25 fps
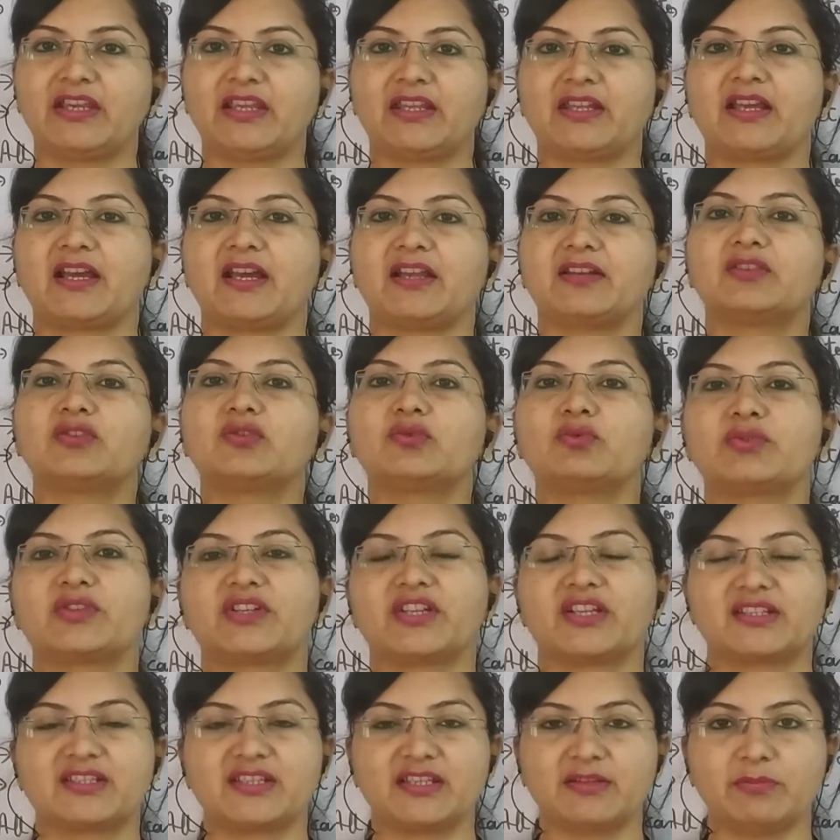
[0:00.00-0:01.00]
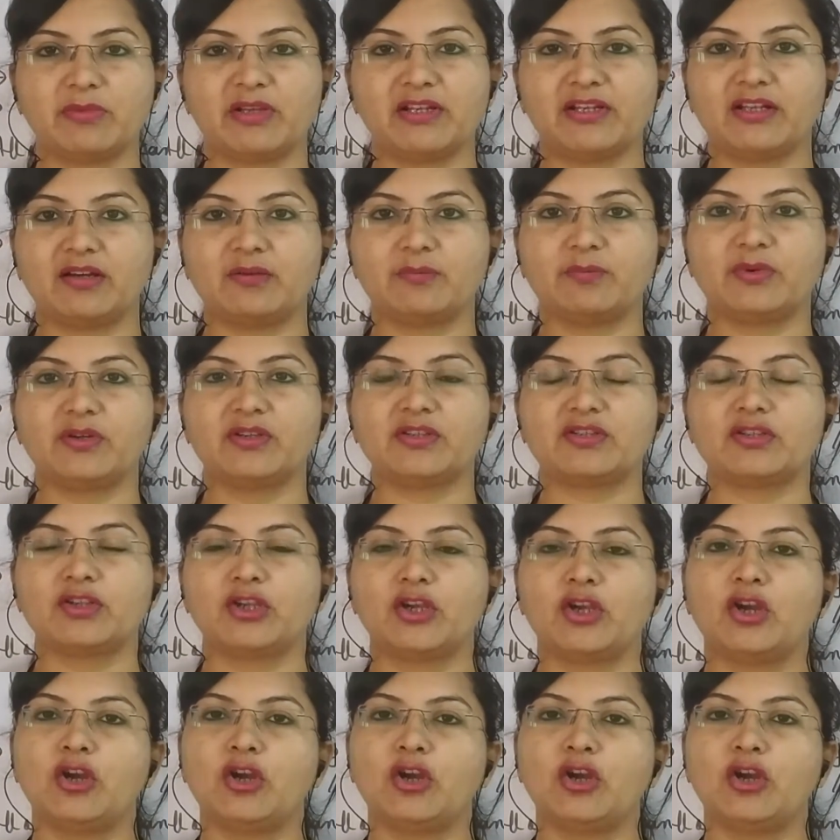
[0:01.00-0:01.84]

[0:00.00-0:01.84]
can add two decimal numbers,